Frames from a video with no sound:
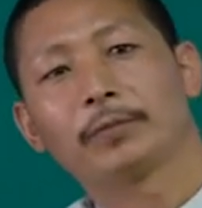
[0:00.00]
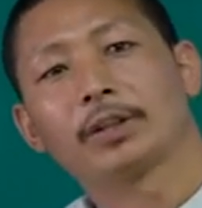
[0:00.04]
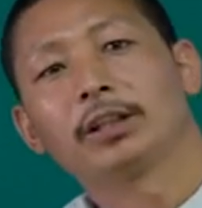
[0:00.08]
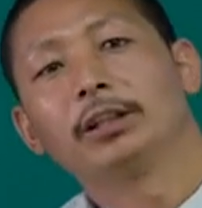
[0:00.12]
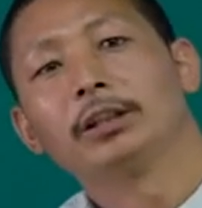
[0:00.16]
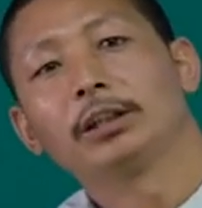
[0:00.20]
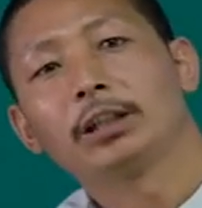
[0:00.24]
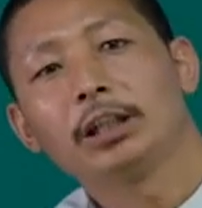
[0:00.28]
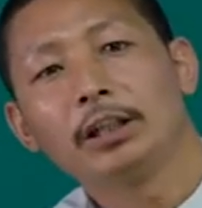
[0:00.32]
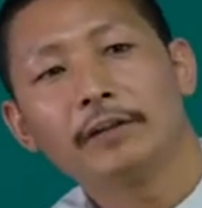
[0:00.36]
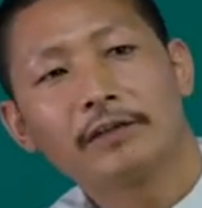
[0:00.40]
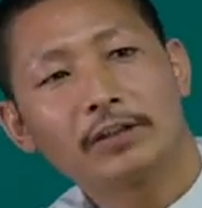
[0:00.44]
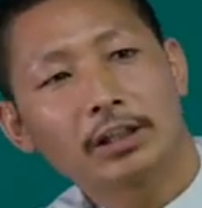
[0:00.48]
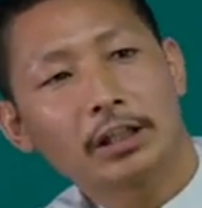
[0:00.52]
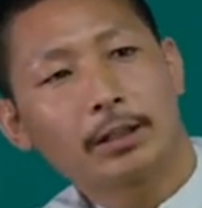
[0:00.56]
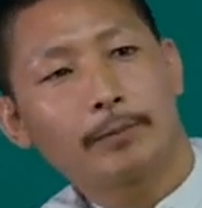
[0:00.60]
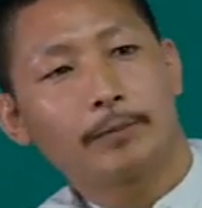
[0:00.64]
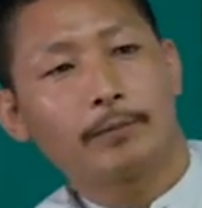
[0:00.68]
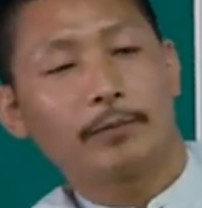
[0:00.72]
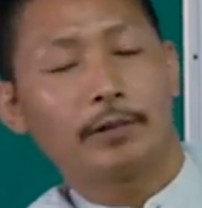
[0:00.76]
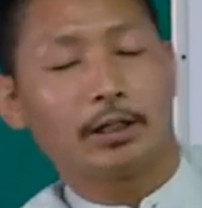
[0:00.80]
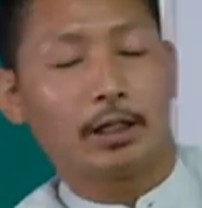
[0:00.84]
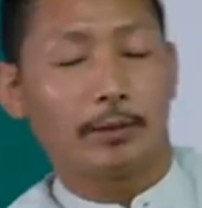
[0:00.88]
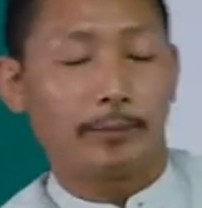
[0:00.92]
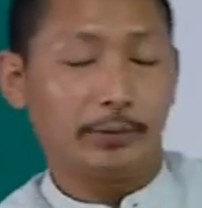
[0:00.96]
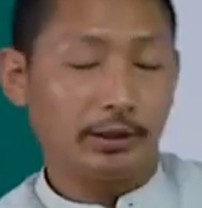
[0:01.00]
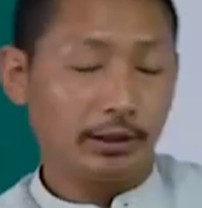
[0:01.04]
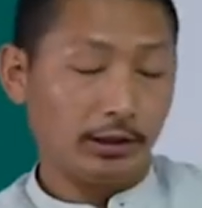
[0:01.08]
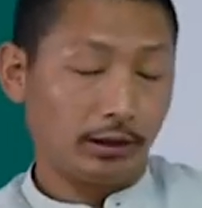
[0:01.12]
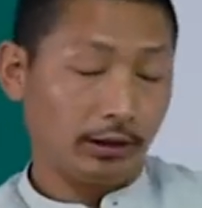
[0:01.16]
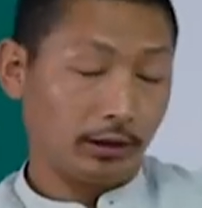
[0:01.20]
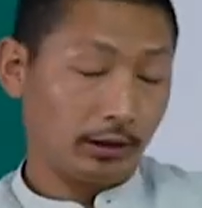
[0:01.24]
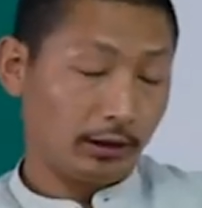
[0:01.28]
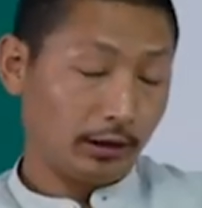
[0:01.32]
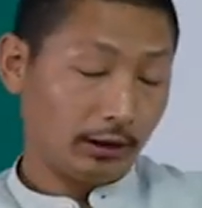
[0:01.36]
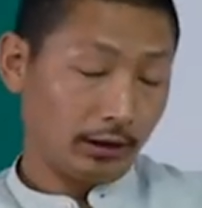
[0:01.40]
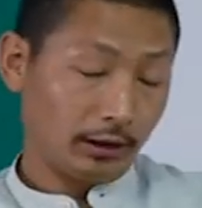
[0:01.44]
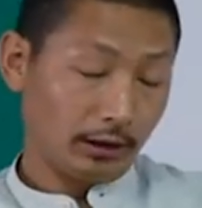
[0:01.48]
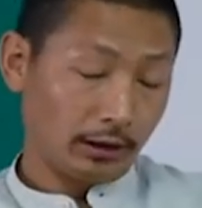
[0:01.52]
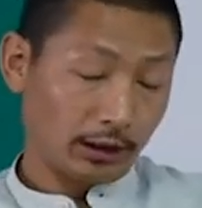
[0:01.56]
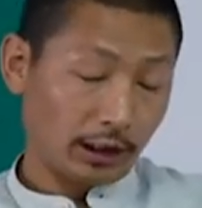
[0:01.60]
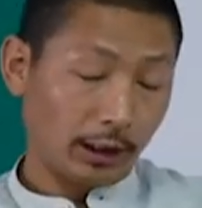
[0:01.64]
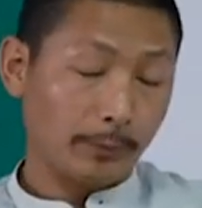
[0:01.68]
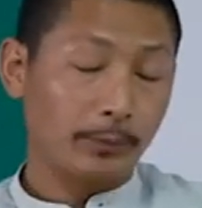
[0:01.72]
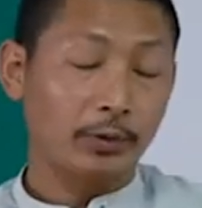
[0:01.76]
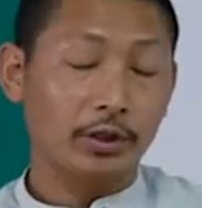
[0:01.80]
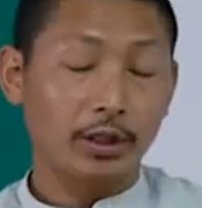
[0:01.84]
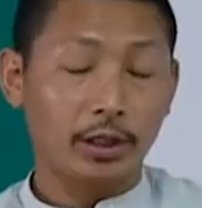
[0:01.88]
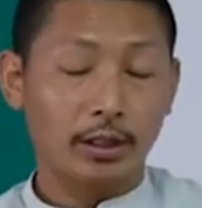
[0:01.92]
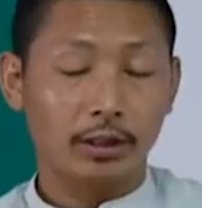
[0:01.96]
It gives up, I mean, it, it
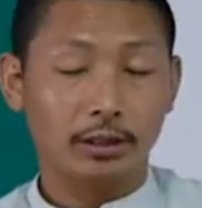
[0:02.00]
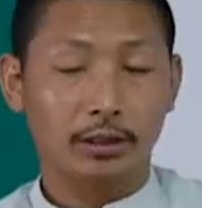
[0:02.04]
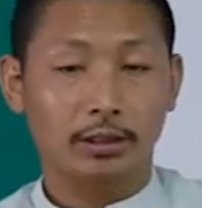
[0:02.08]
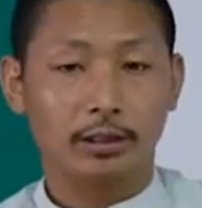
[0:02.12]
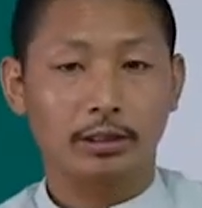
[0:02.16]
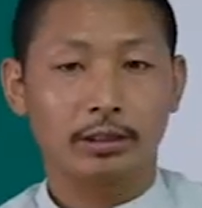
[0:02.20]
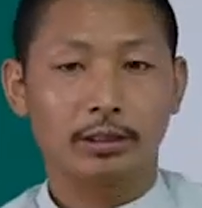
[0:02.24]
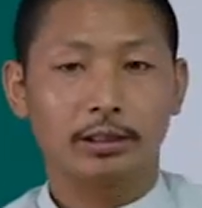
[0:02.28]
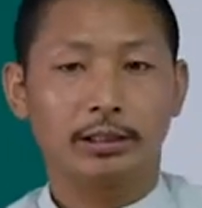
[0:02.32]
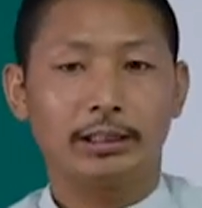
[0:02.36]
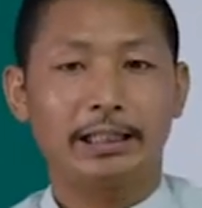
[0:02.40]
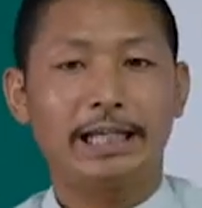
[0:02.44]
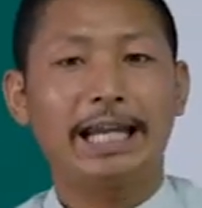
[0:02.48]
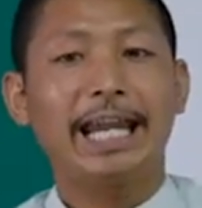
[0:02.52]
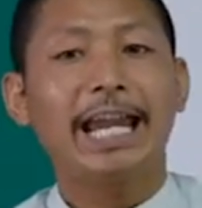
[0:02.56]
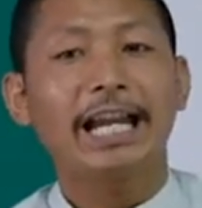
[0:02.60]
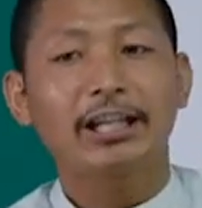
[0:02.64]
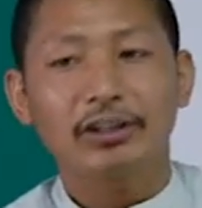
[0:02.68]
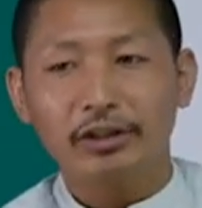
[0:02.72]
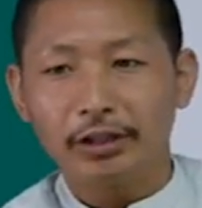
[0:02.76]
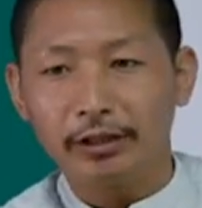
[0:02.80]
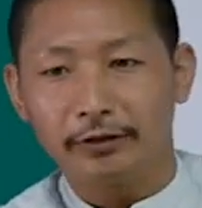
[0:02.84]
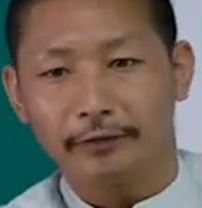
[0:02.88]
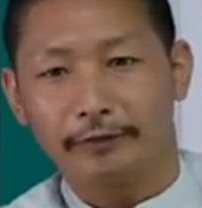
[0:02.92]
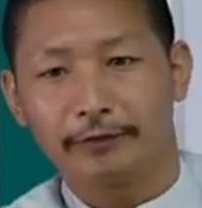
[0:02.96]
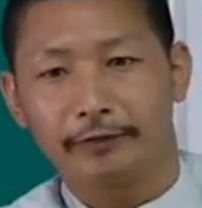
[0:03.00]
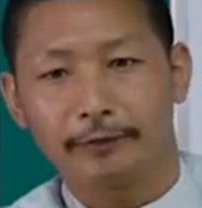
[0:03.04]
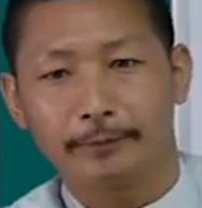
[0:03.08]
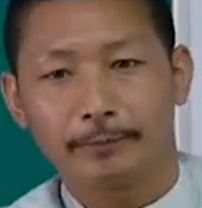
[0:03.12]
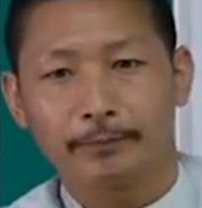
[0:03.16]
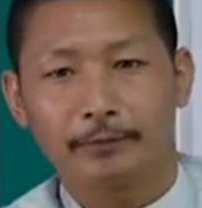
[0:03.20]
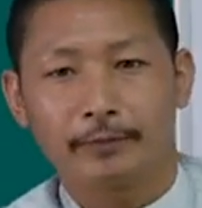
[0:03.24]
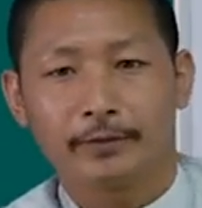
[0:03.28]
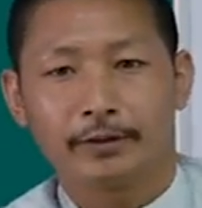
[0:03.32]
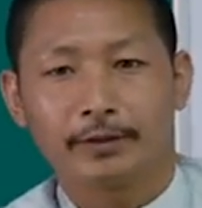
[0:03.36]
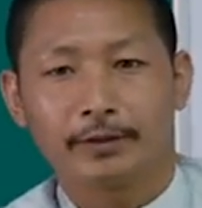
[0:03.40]
keeps us active.